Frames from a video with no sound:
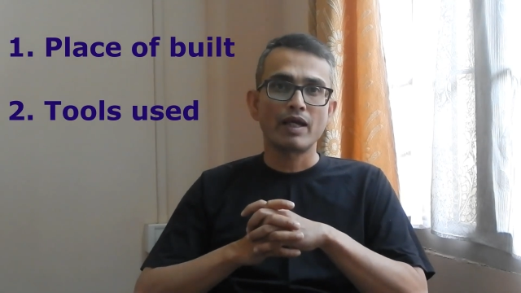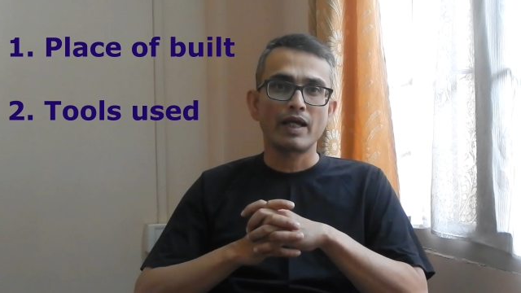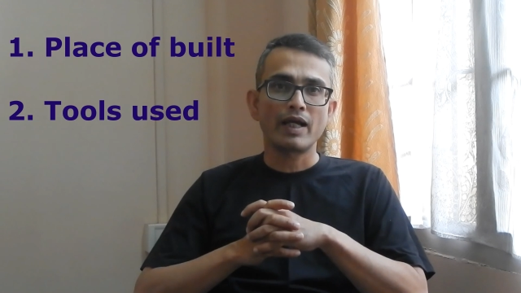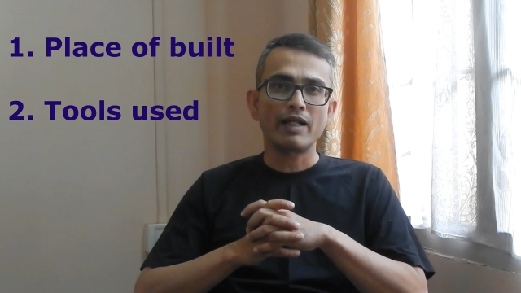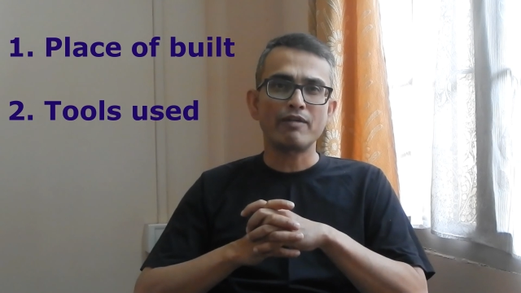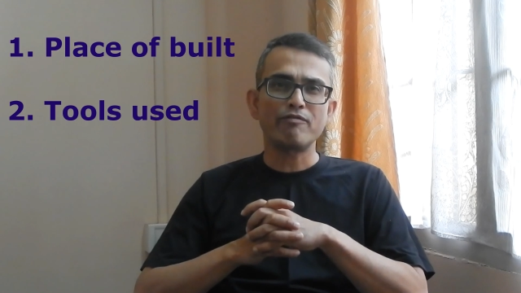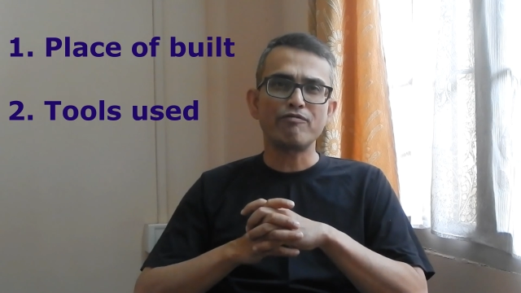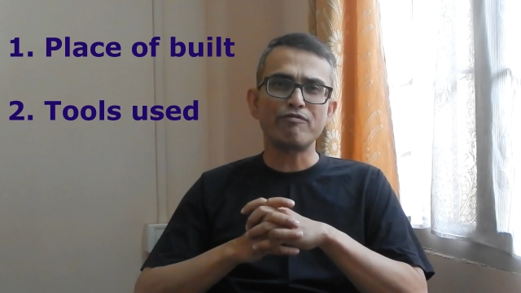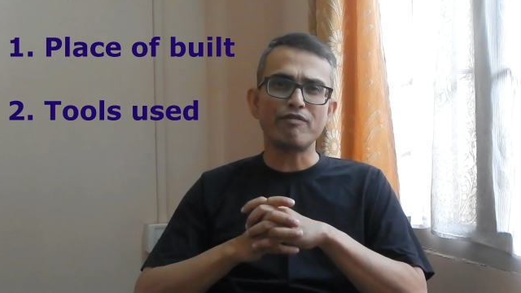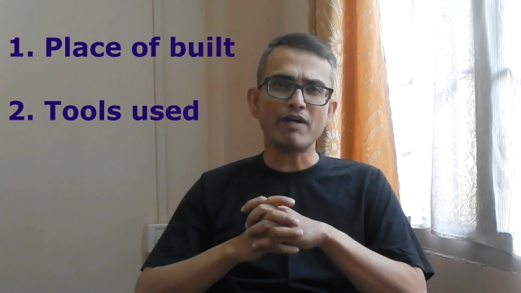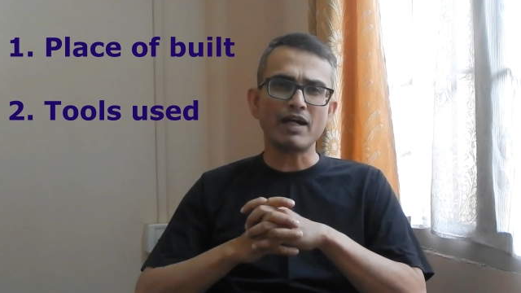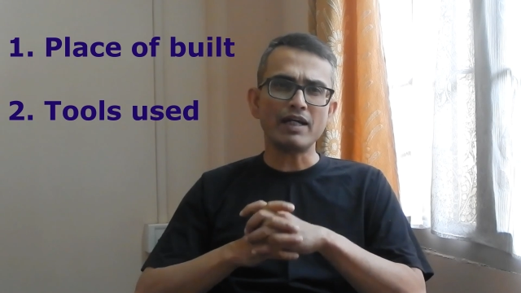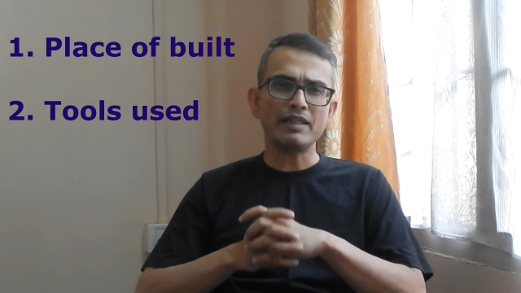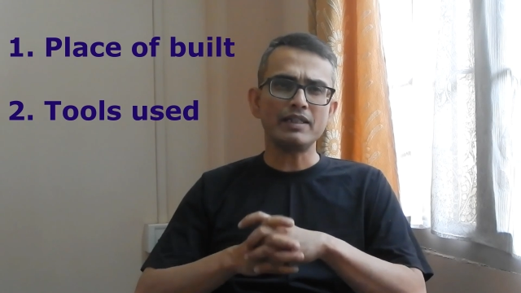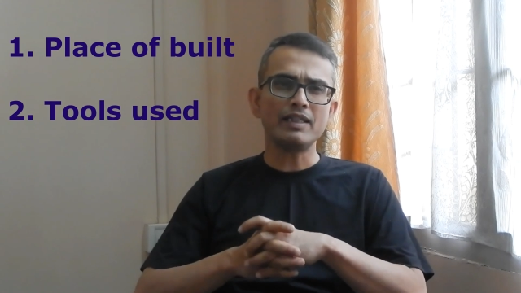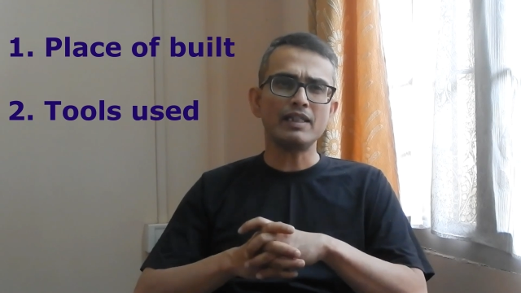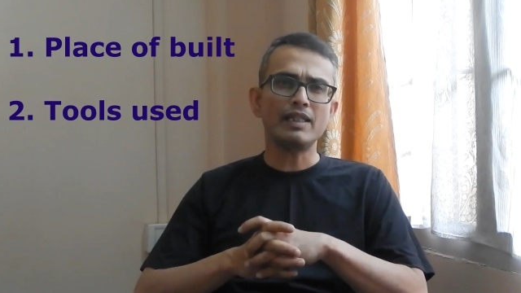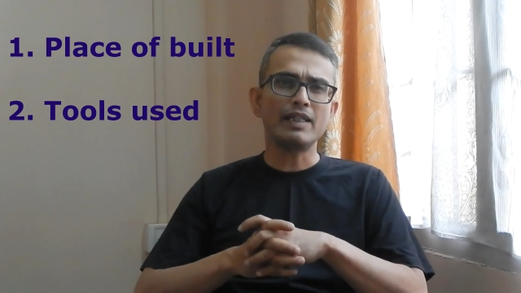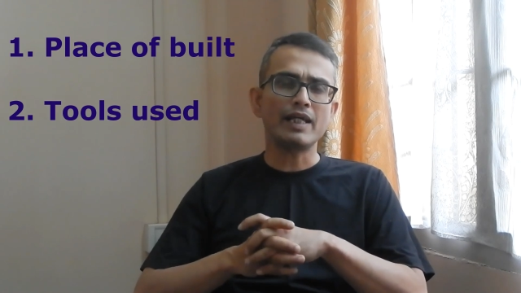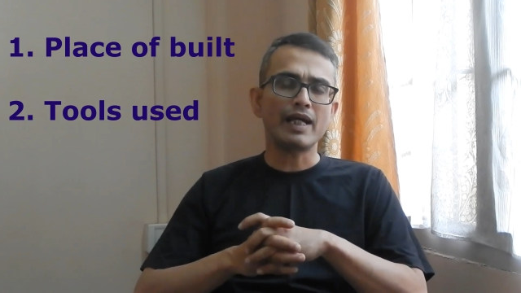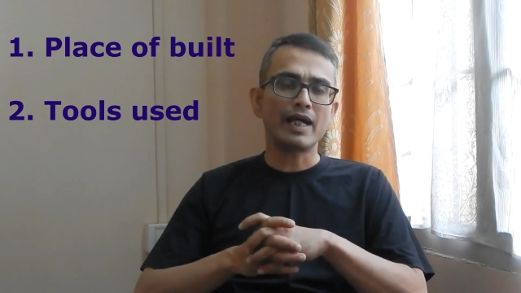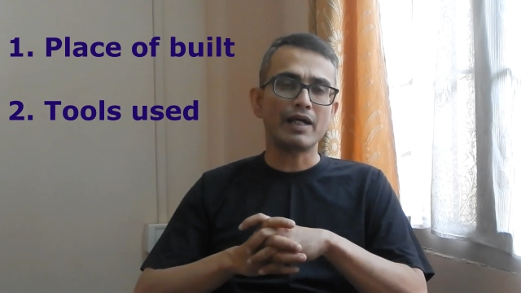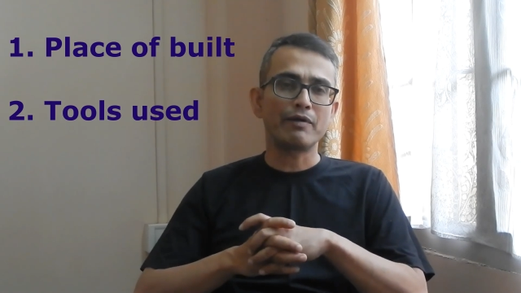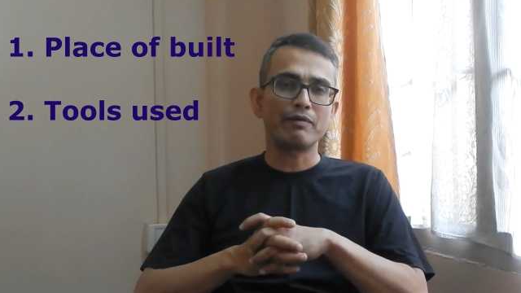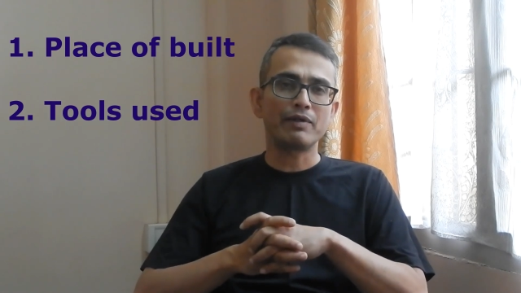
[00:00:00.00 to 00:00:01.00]
And
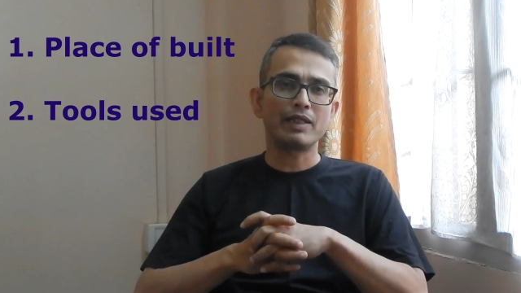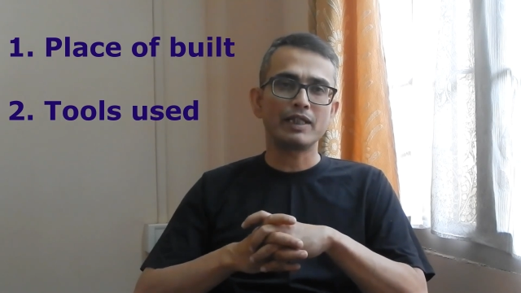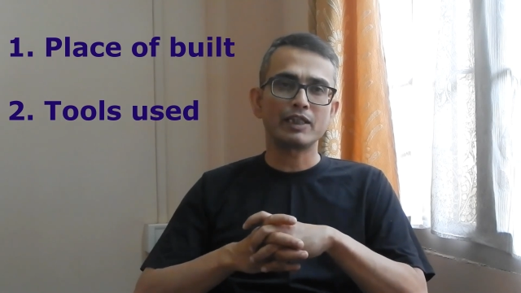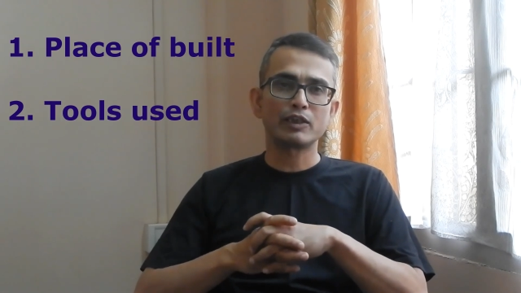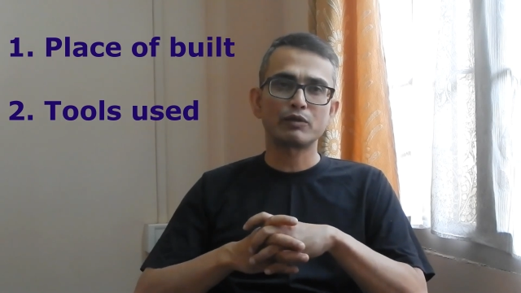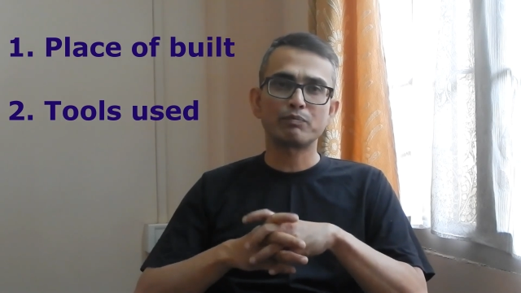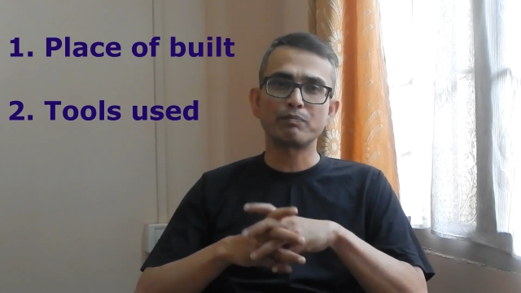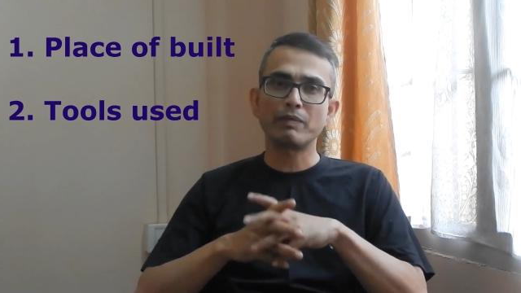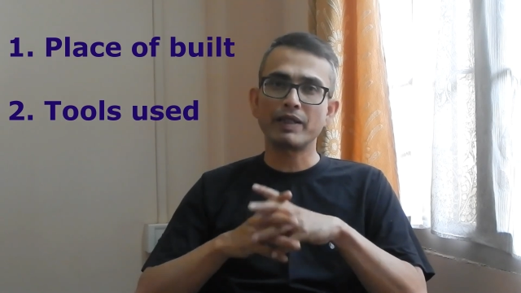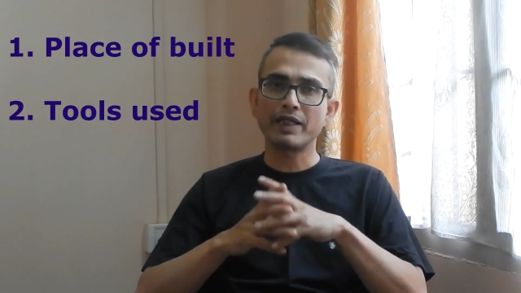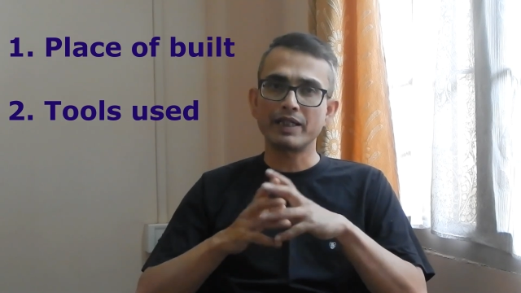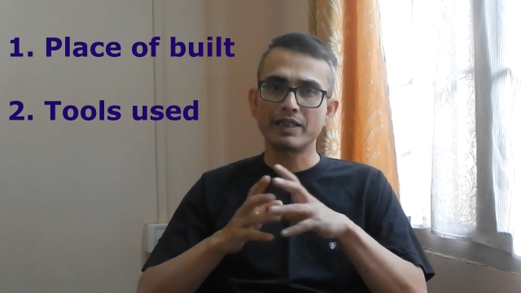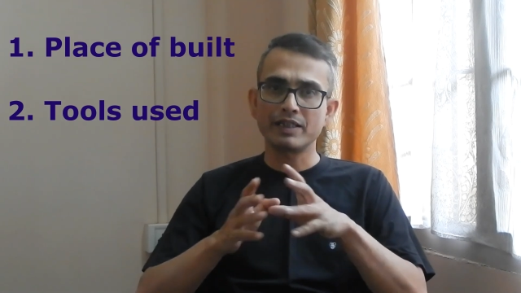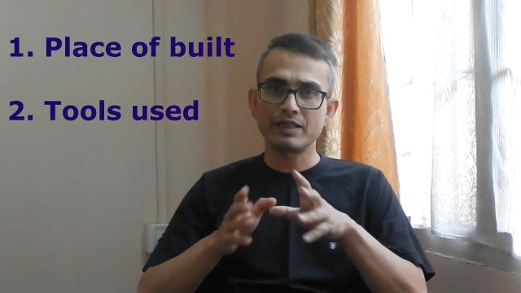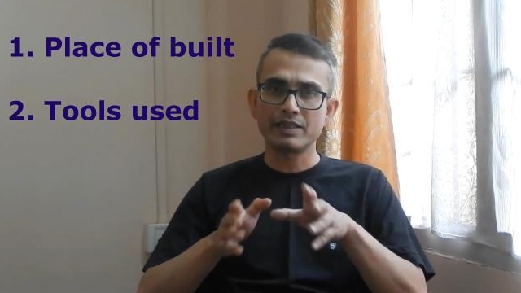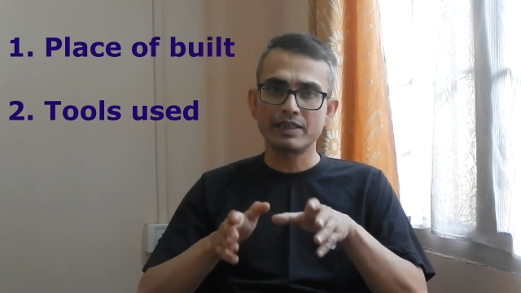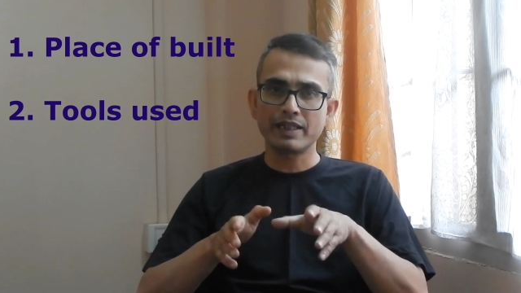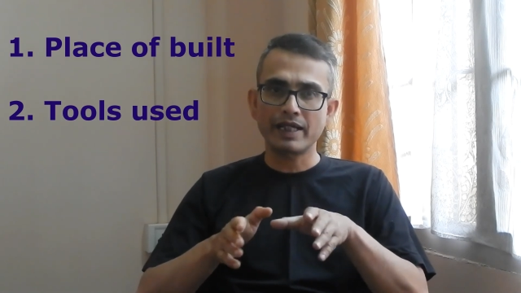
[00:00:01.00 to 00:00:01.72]
finally, I will explain